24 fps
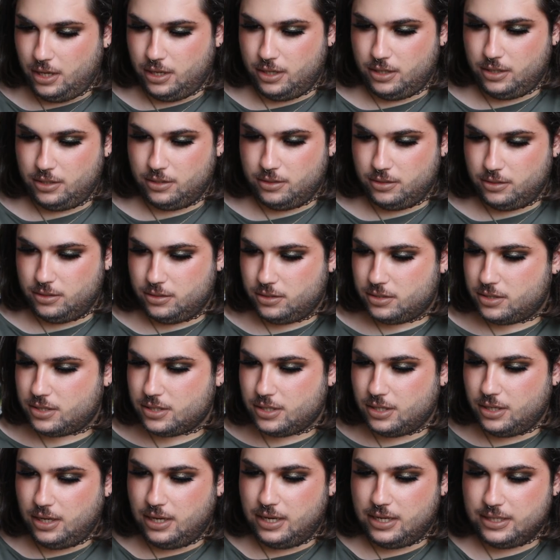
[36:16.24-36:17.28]
And
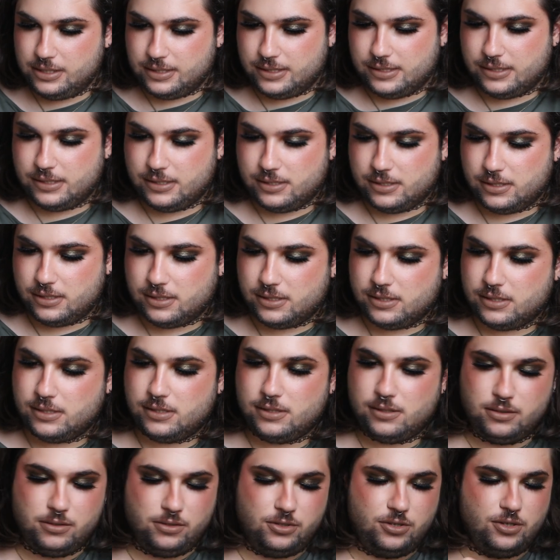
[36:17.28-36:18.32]

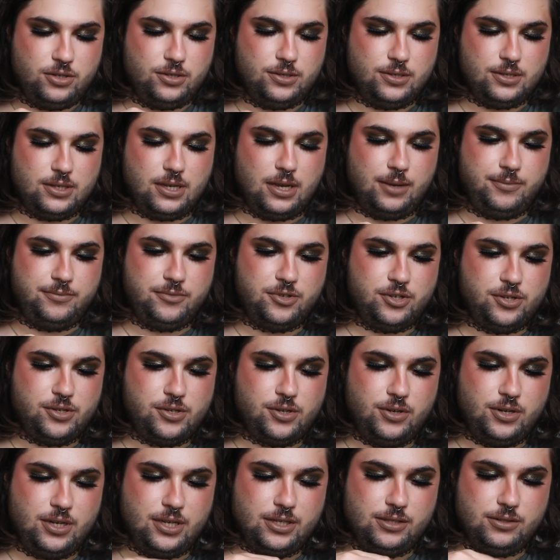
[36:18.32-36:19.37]
I'm just
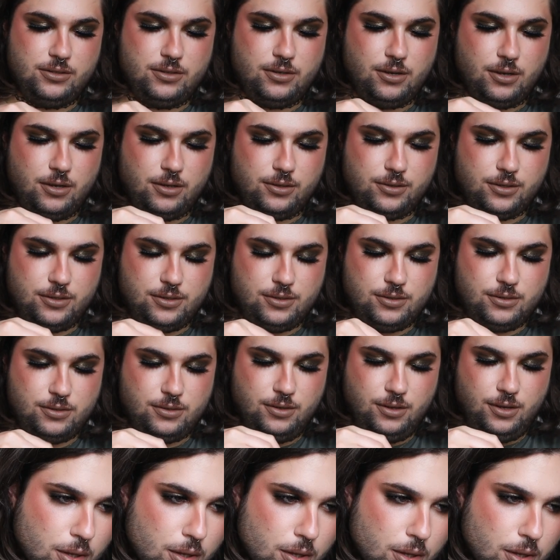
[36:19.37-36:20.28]
gonna dot.